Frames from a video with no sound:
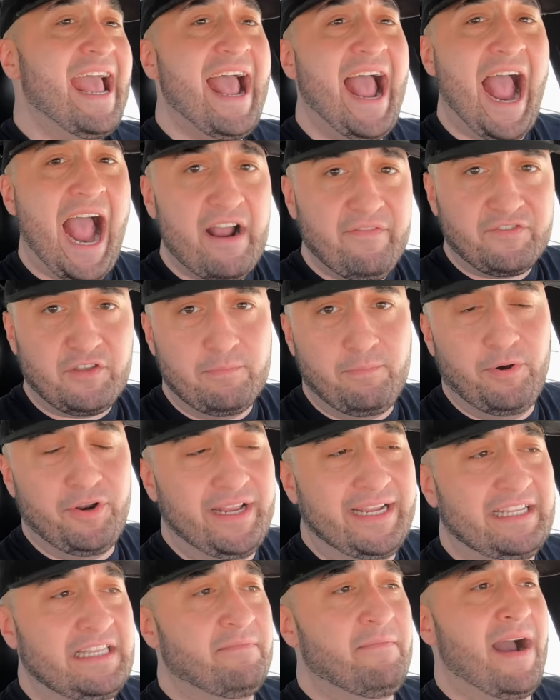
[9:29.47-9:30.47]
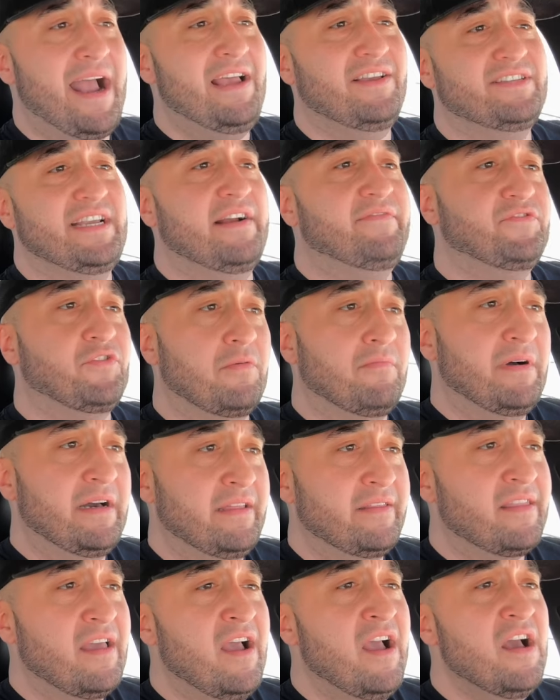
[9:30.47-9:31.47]
after putting in the miles after a
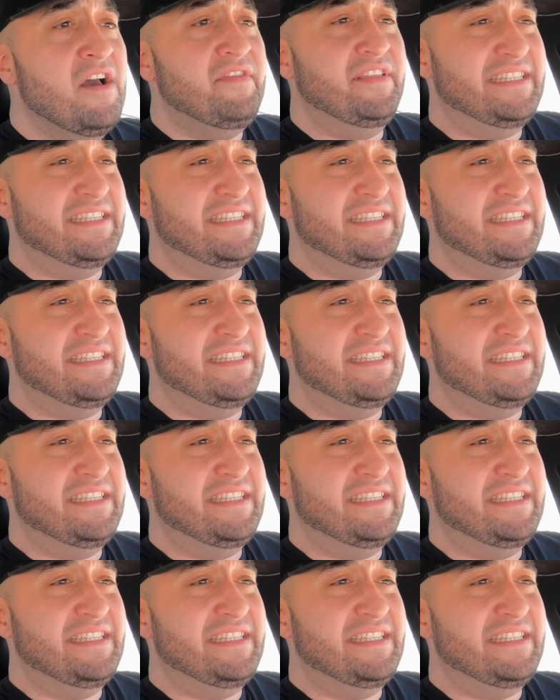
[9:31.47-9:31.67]
month,